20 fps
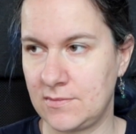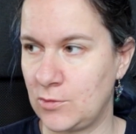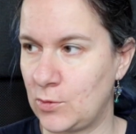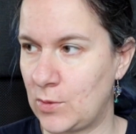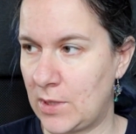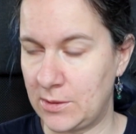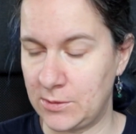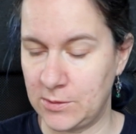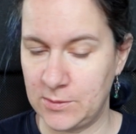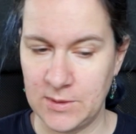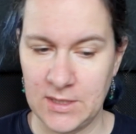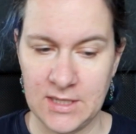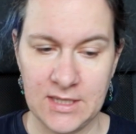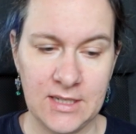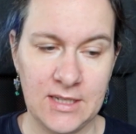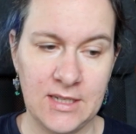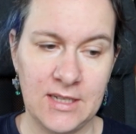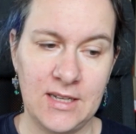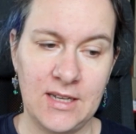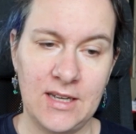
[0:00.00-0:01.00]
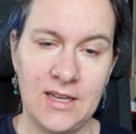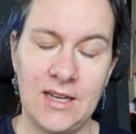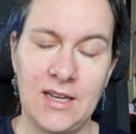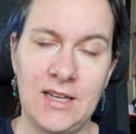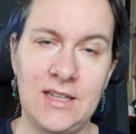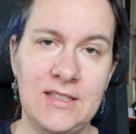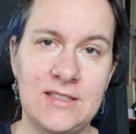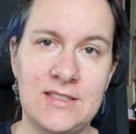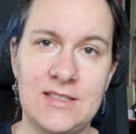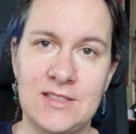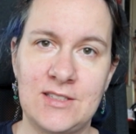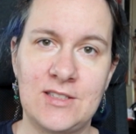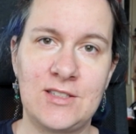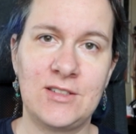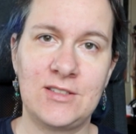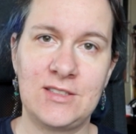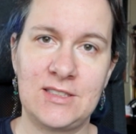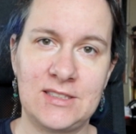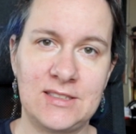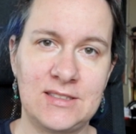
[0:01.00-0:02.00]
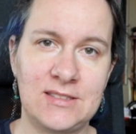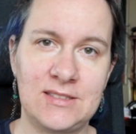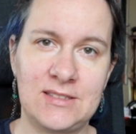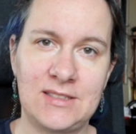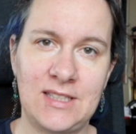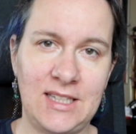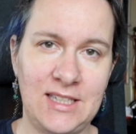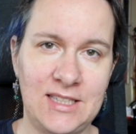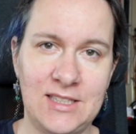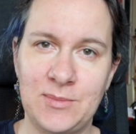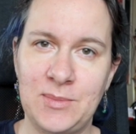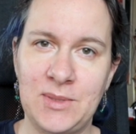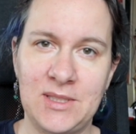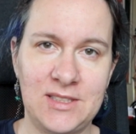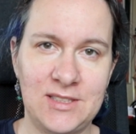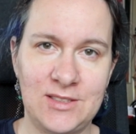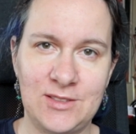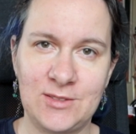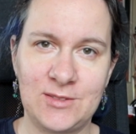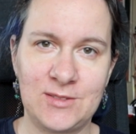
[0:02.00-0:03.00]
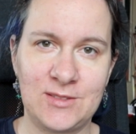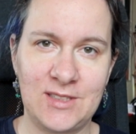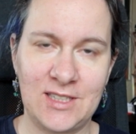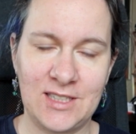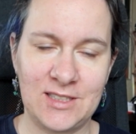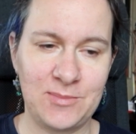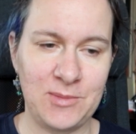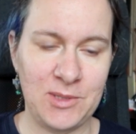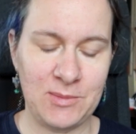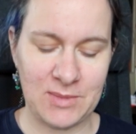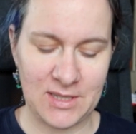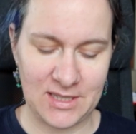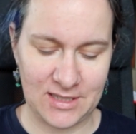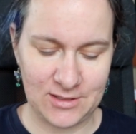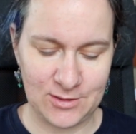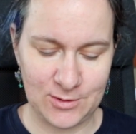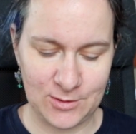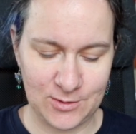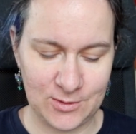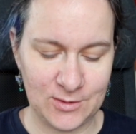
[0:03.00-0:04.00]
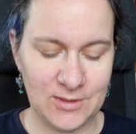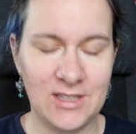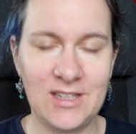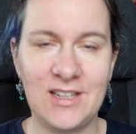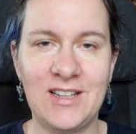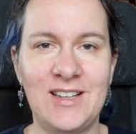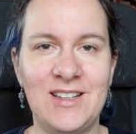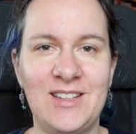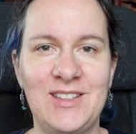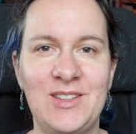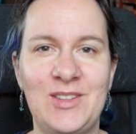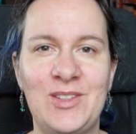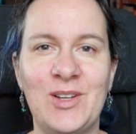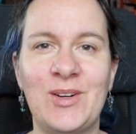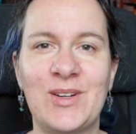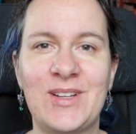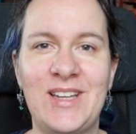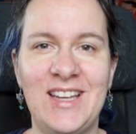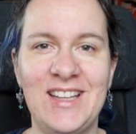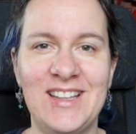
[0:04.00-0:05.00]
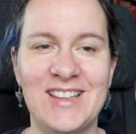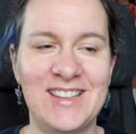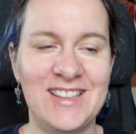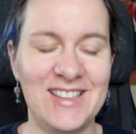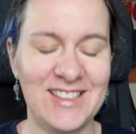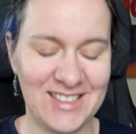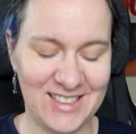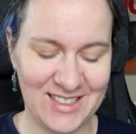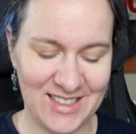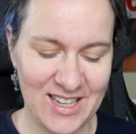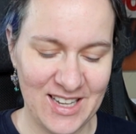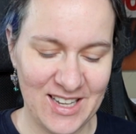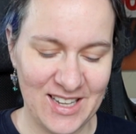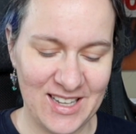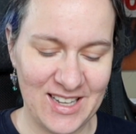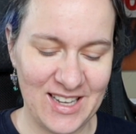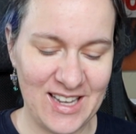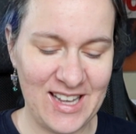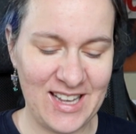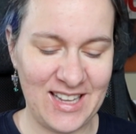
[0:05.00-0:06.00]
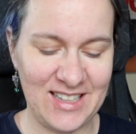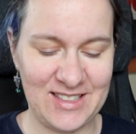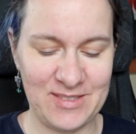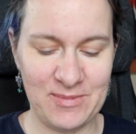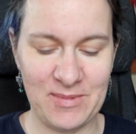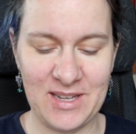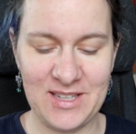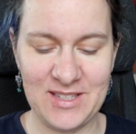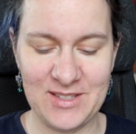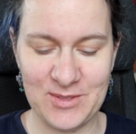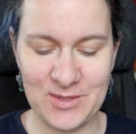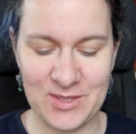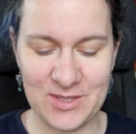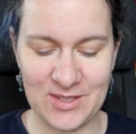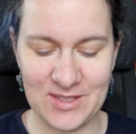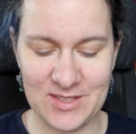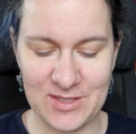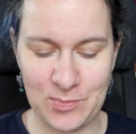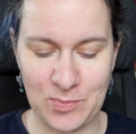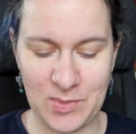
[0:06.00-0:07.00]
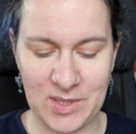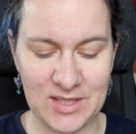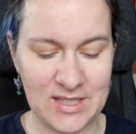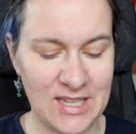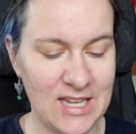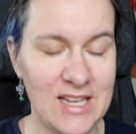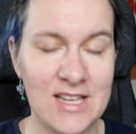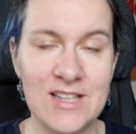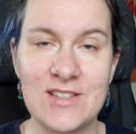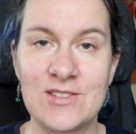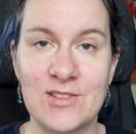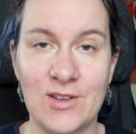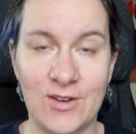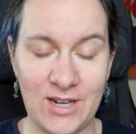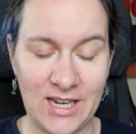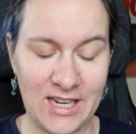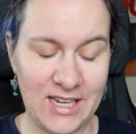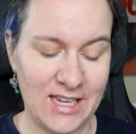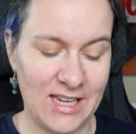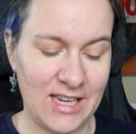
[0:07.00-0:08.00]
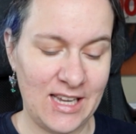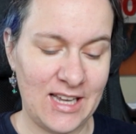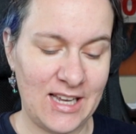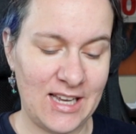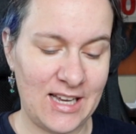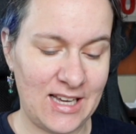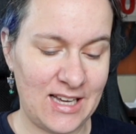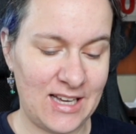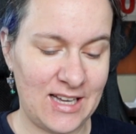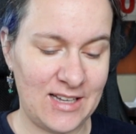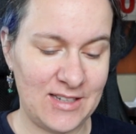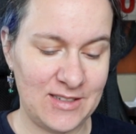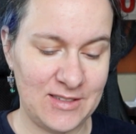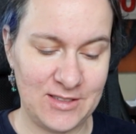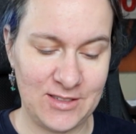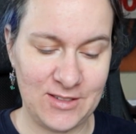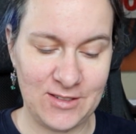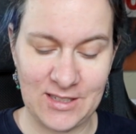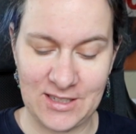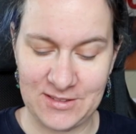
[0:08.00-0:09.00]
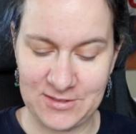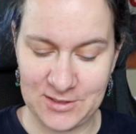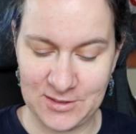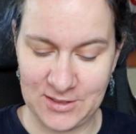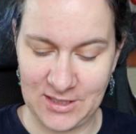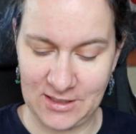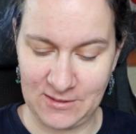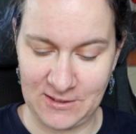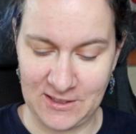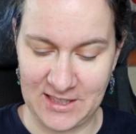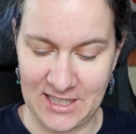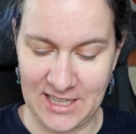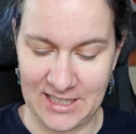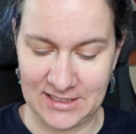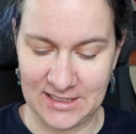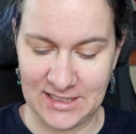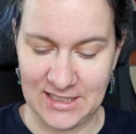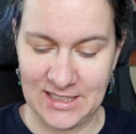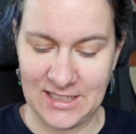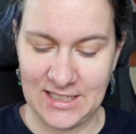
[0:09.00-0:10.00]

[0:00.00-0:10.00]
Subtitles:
Wow, it's gonna take a bit to get me back to talking at my usual speed. Sorry, you'll have to deal with that.